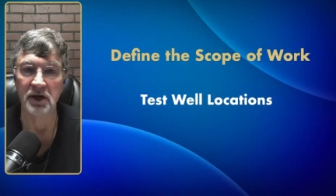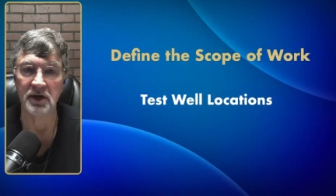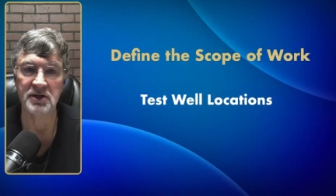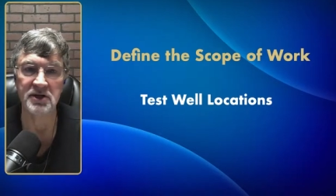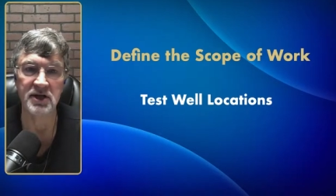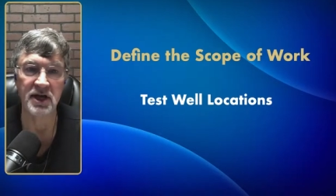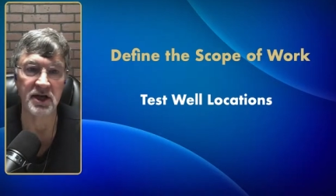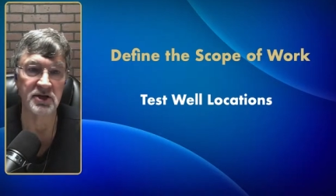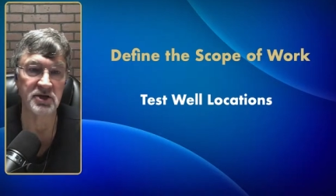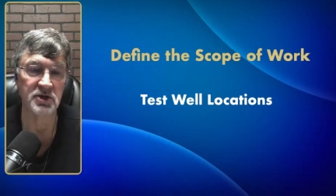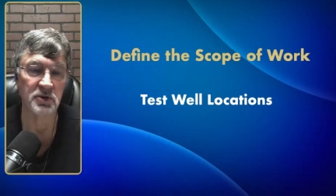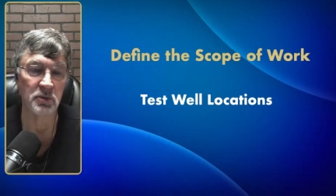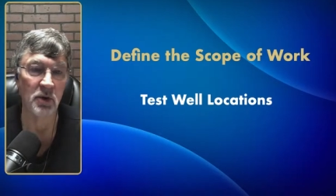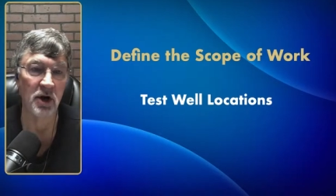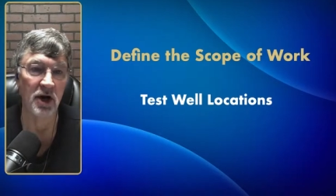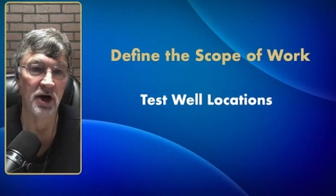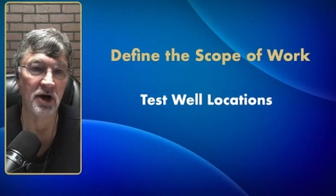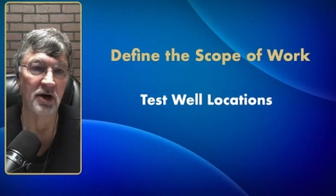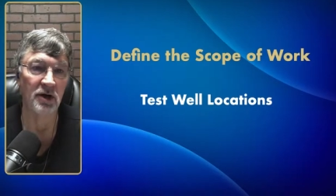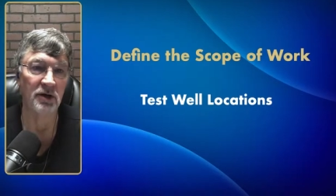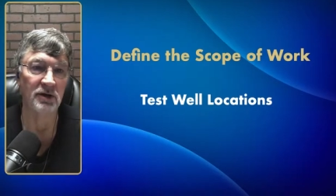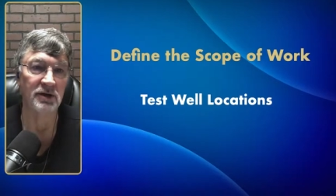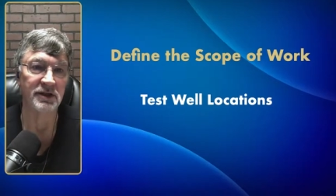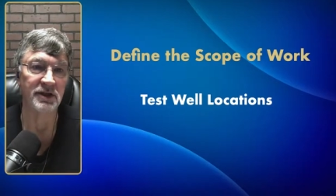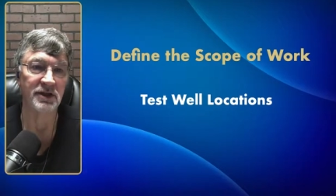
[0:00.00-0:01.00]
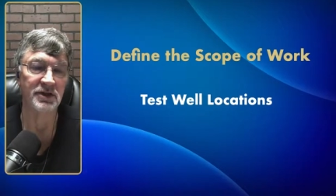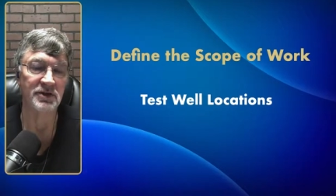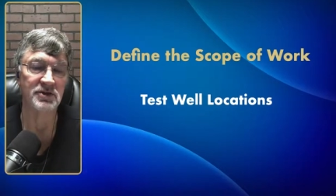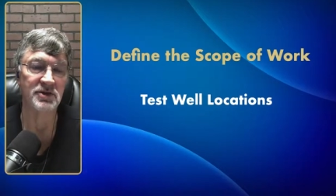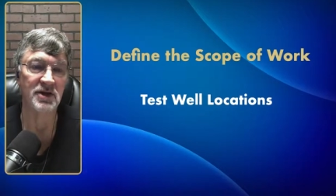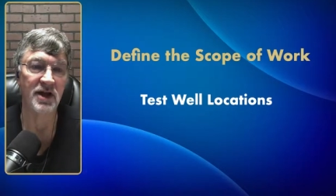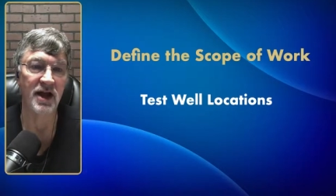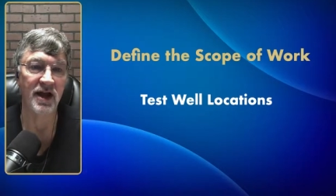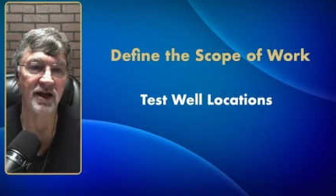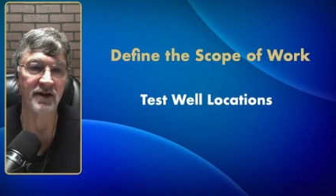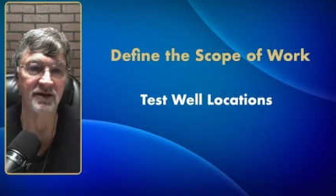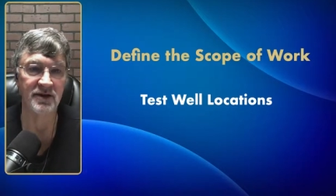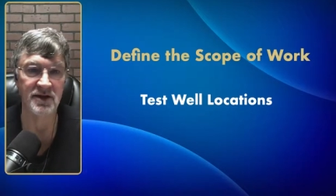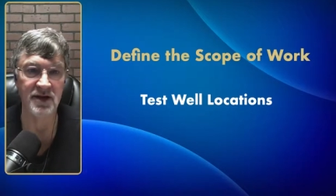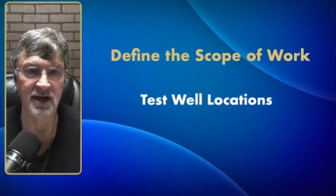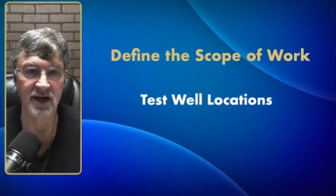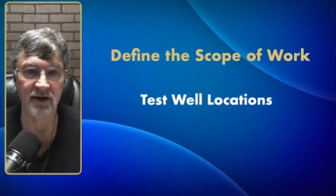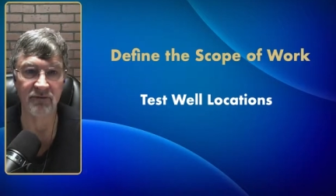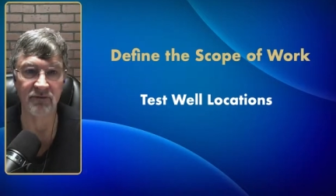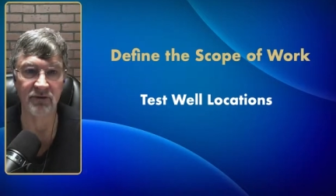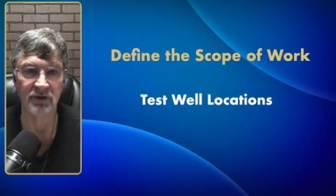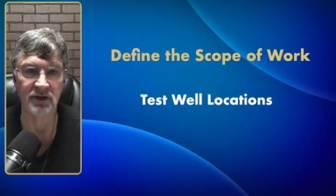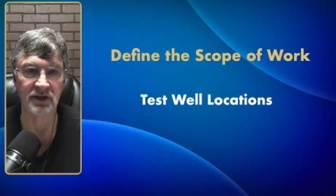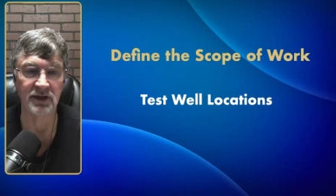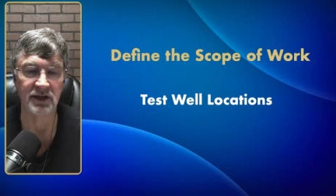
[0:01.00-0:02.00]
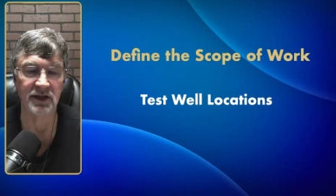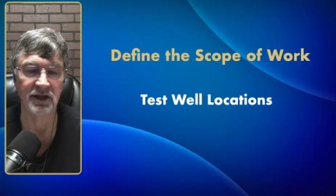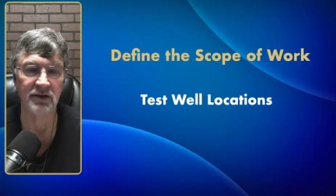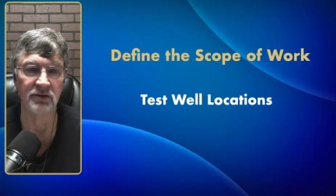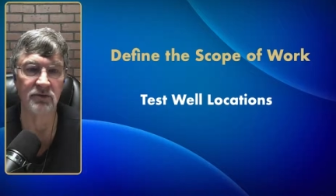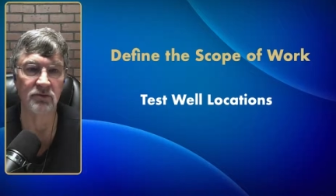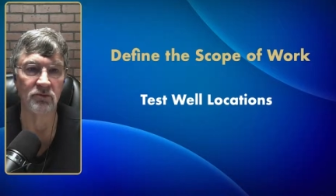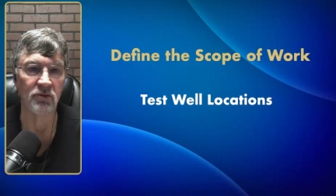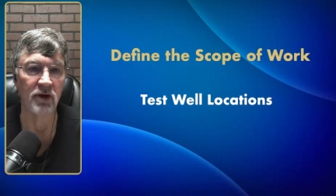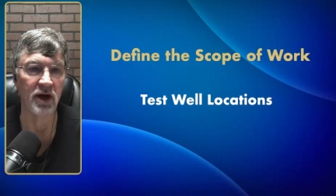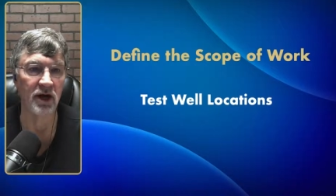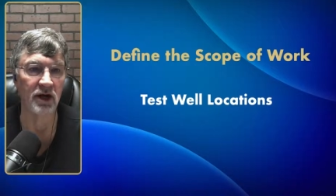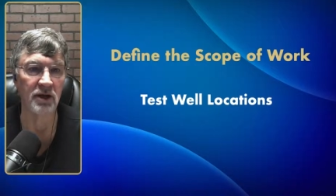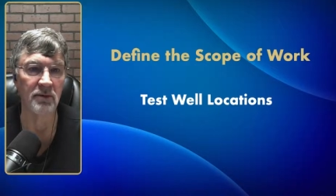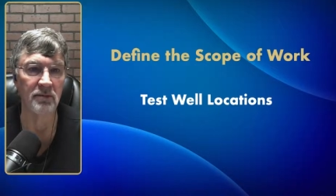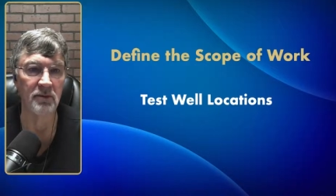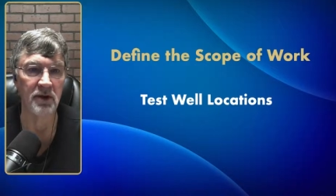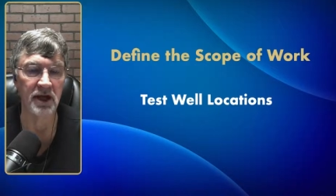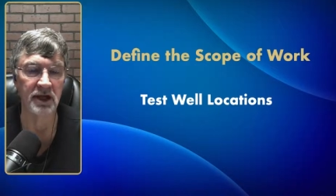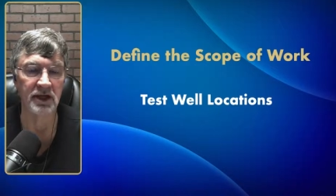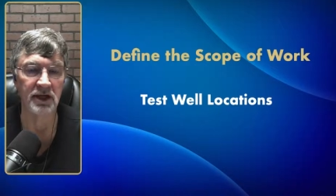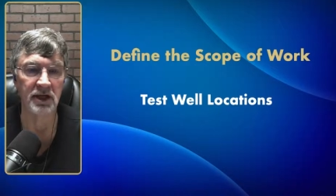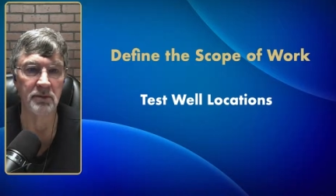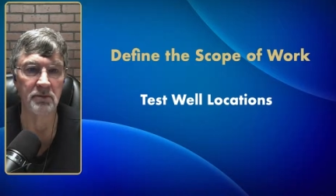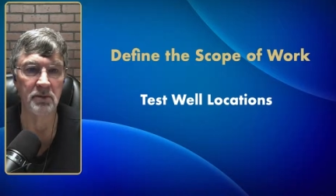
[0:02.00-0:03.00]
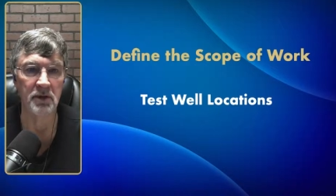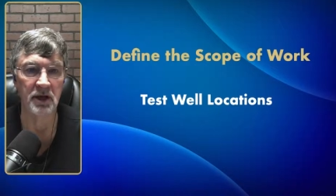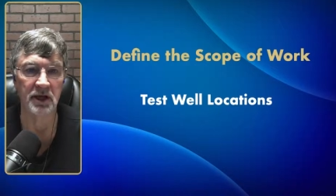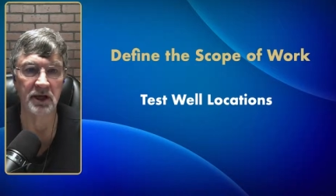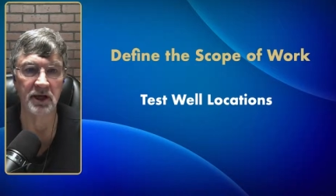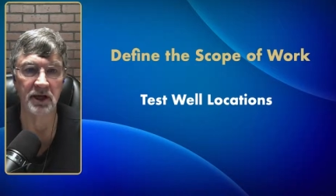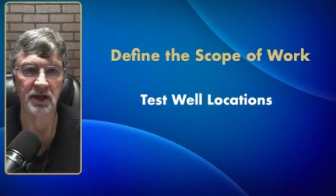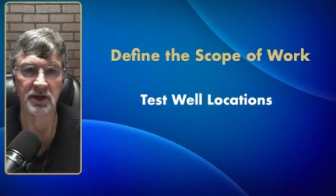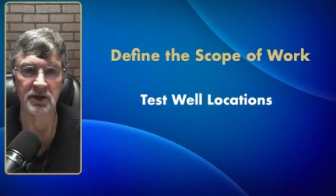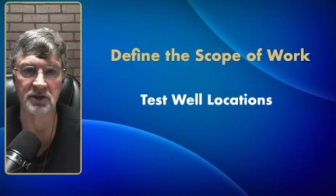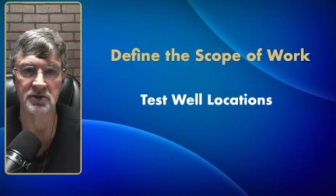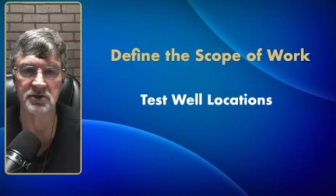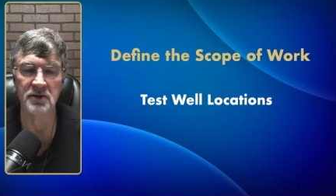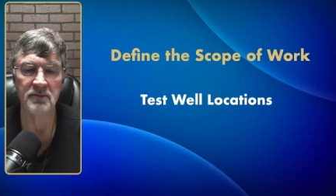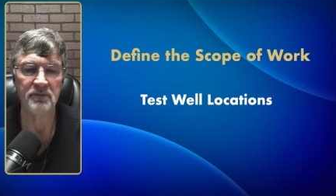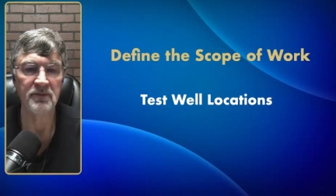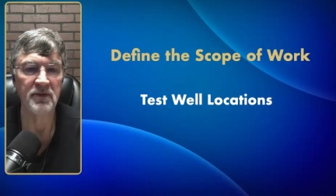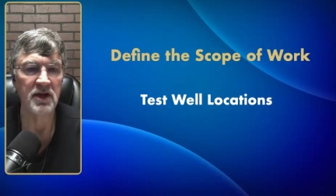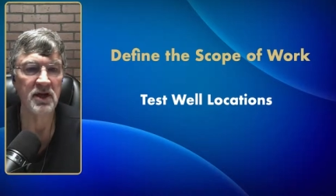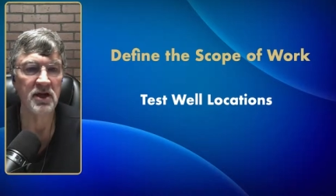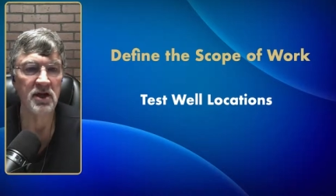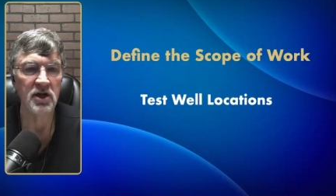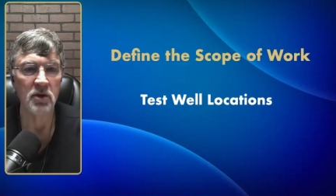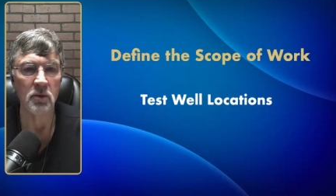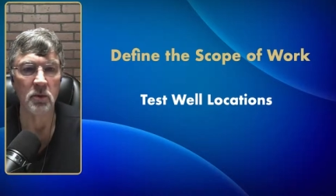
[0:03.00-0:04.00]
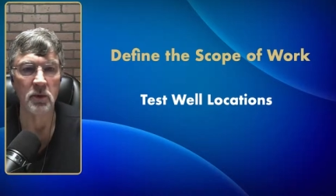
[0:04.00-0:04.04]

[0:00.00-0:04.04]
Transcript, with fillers: but a test well is definitely recommended because